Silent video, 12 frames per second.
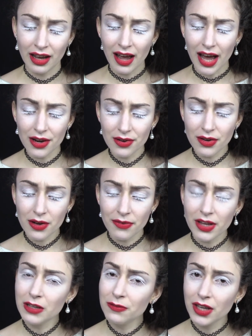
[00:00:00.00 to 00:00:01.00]
I don't know if
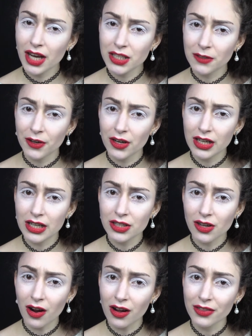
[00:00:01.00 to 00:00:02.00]
any of you guys have heard it. It's
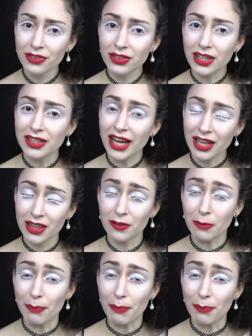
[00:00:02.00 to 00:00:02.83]
called The Death of a